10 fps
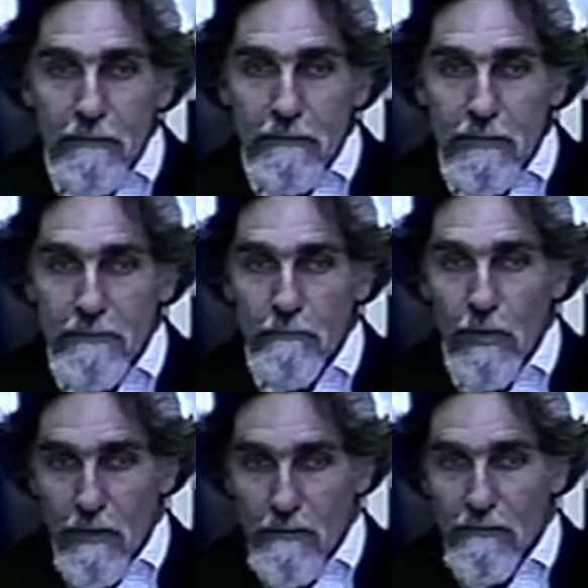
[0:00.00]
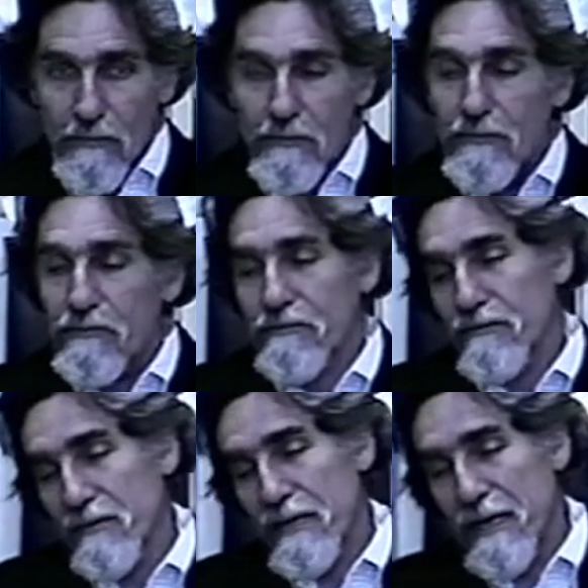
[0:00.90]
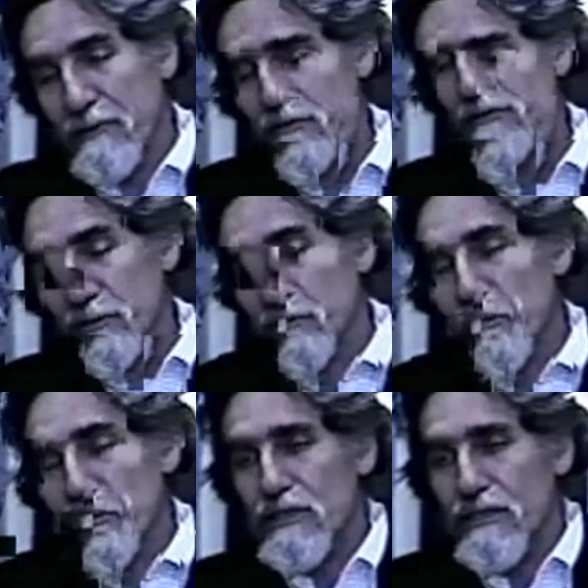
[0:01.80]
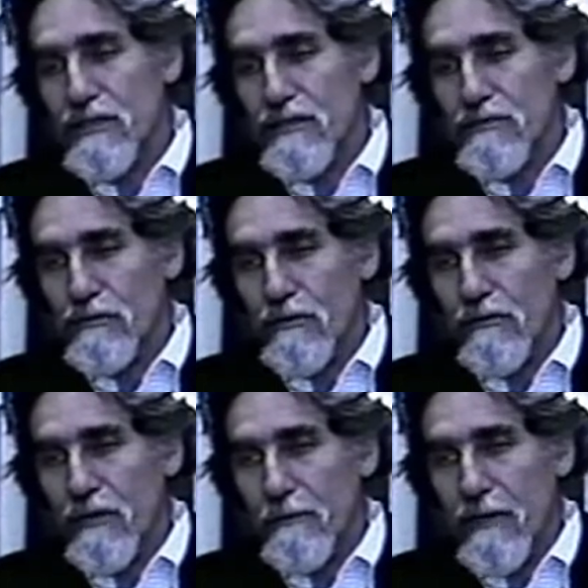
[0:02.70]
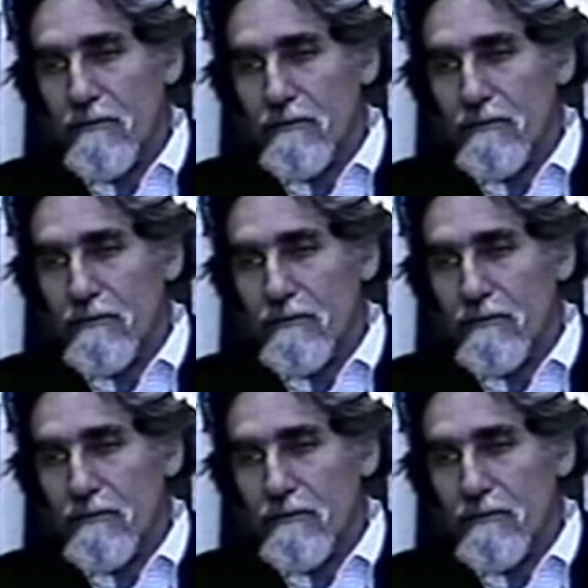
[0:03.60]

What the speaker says: it's part of the natural situation that these rules come out,